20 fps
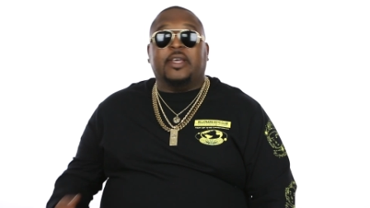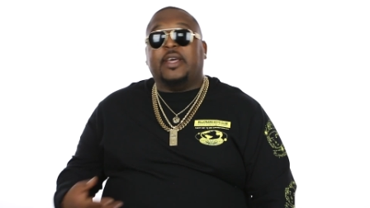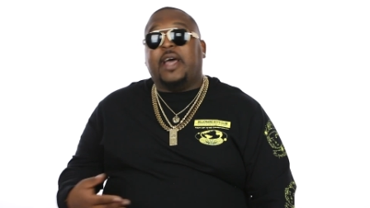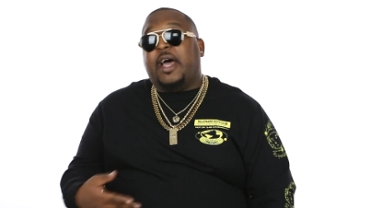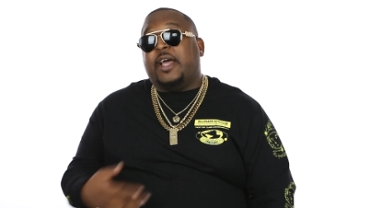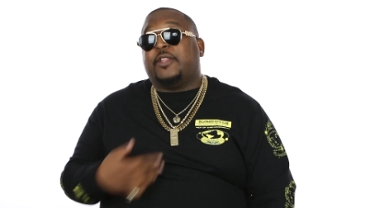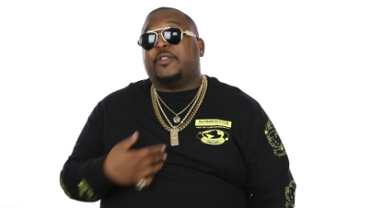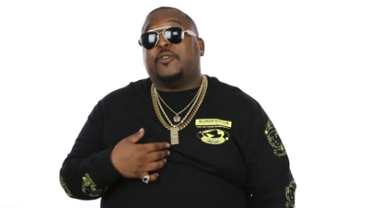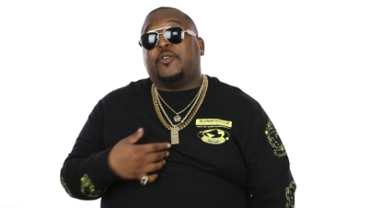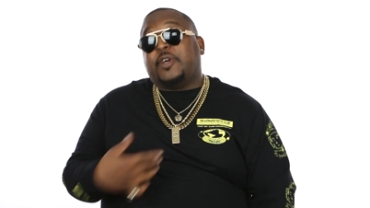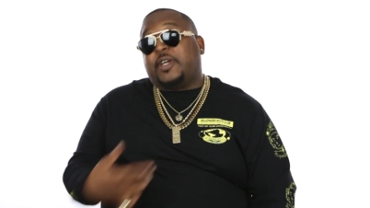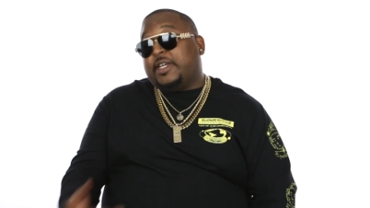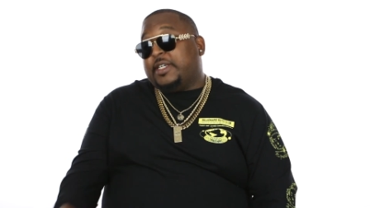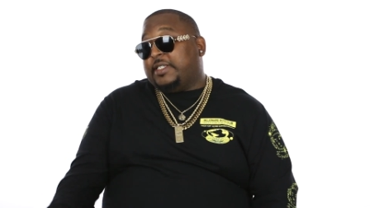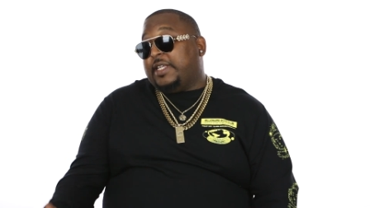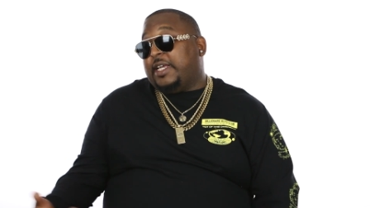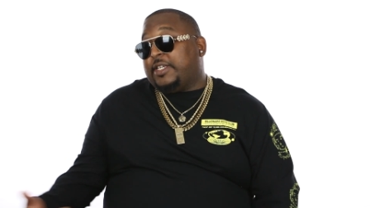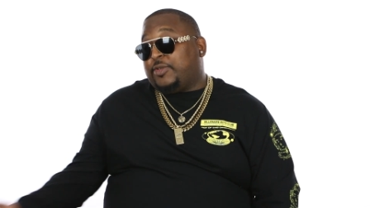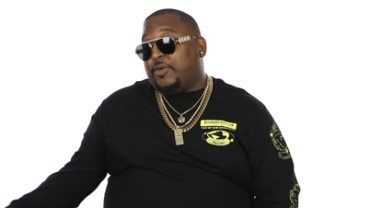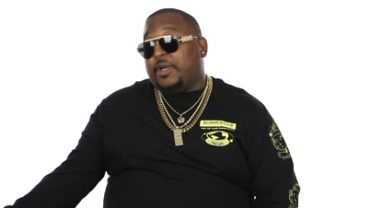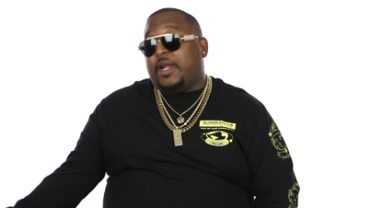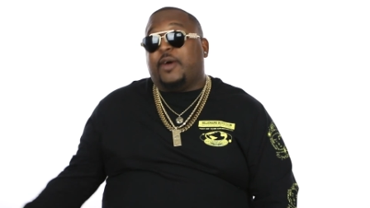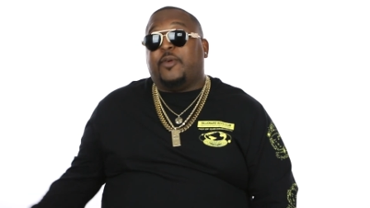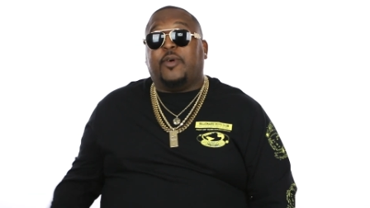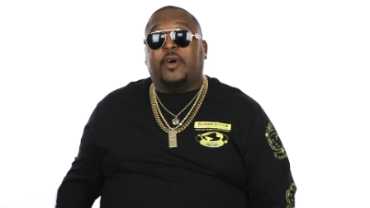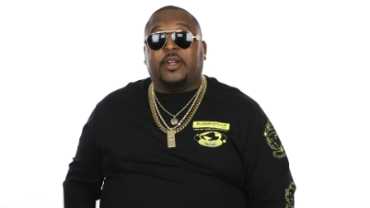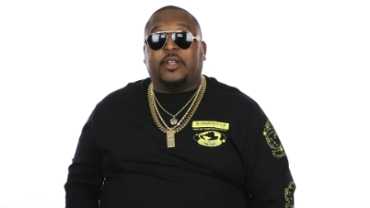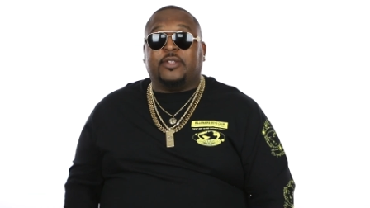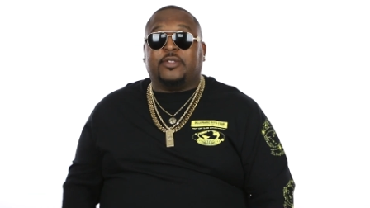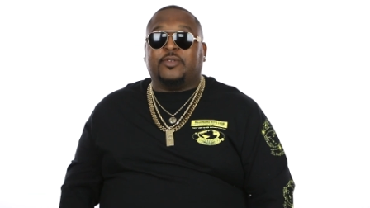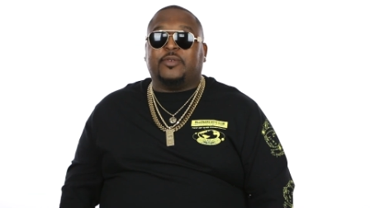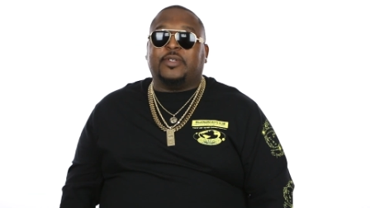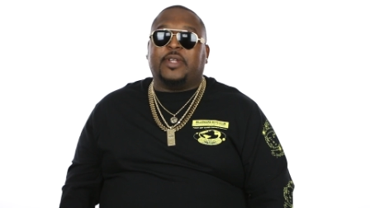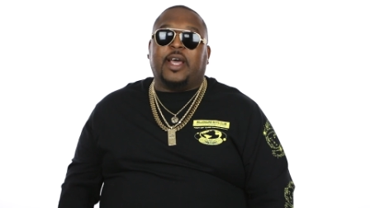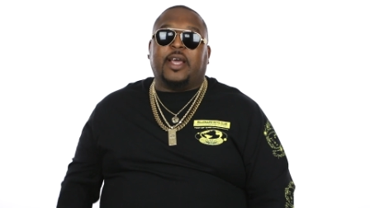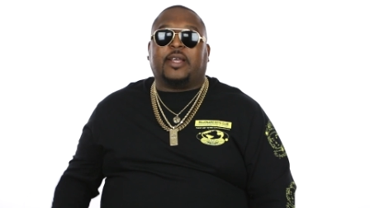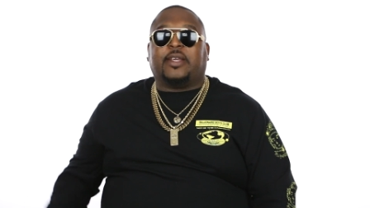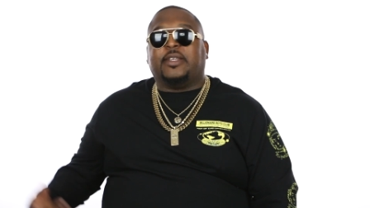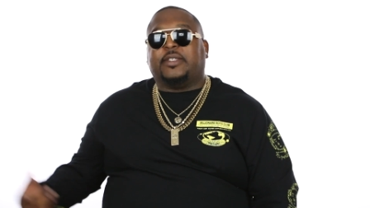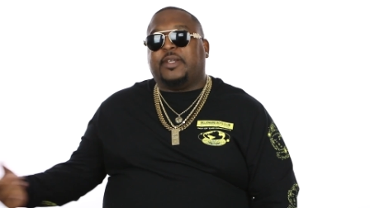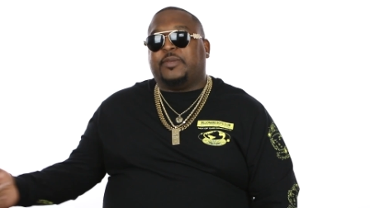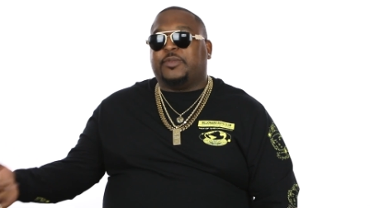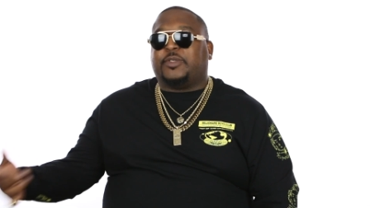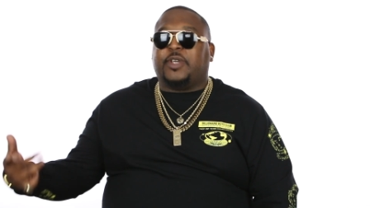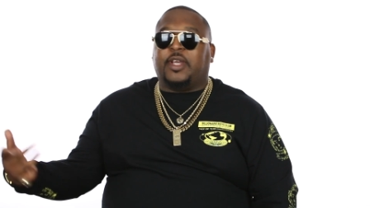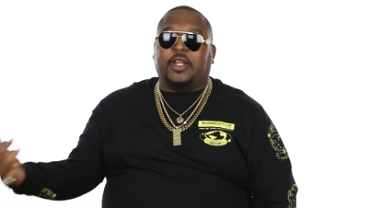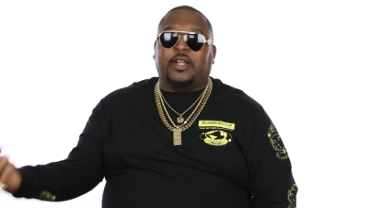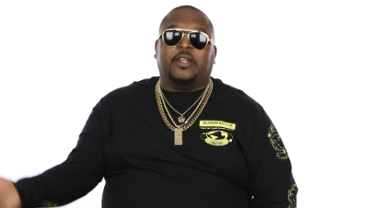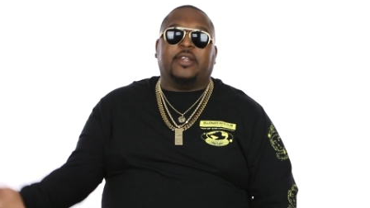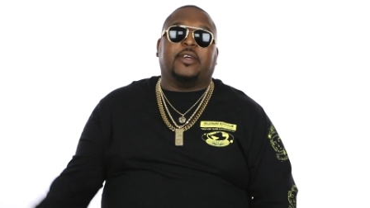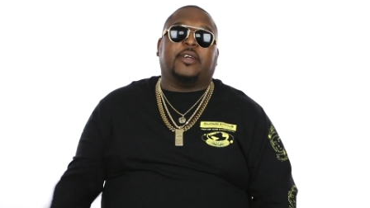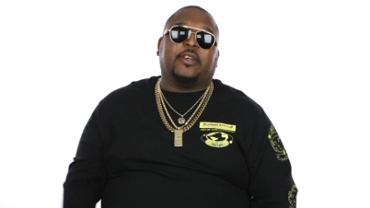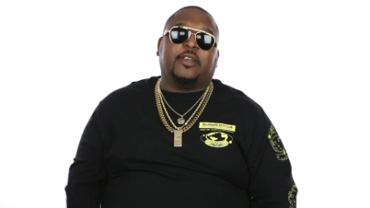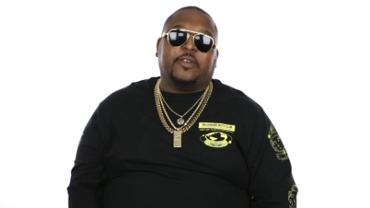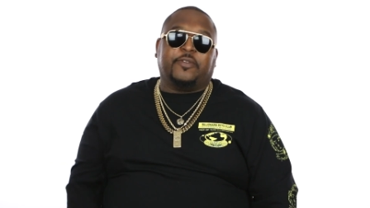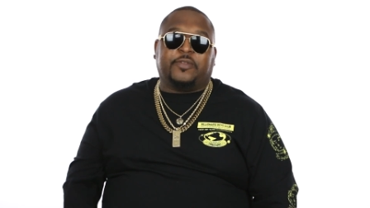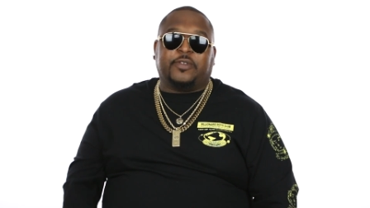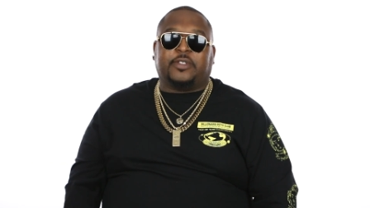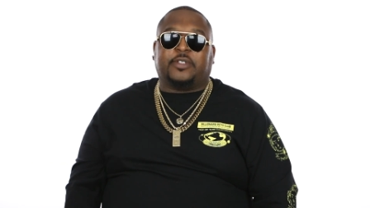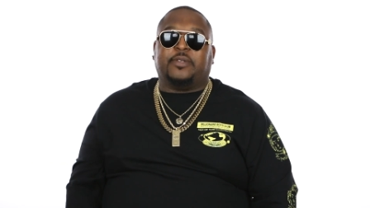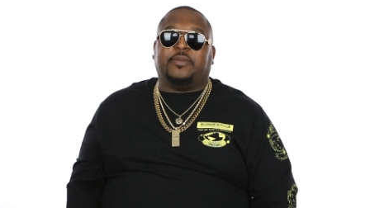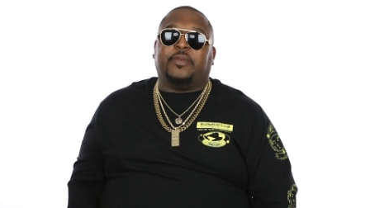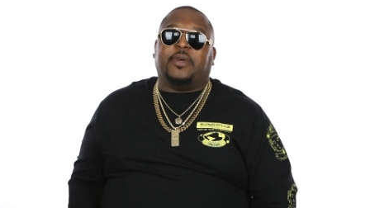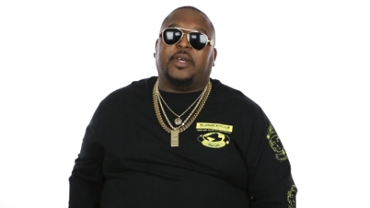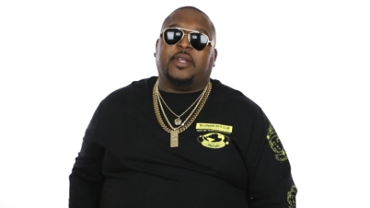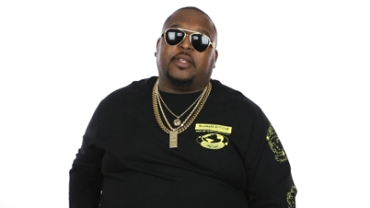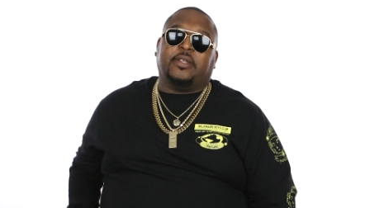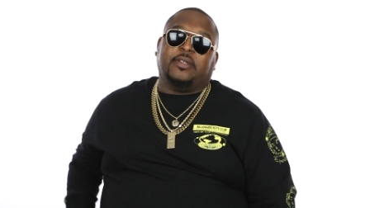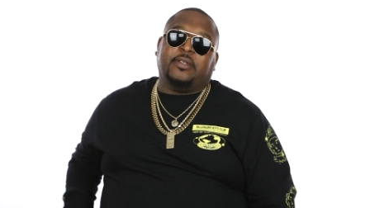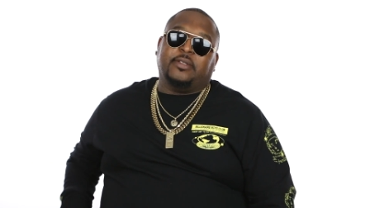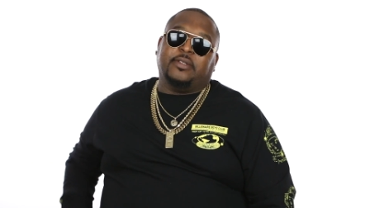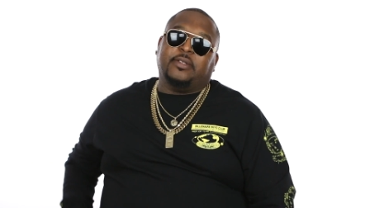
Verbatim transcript: I do it because that's what I want to do, not because I'm trying to look good for somebody.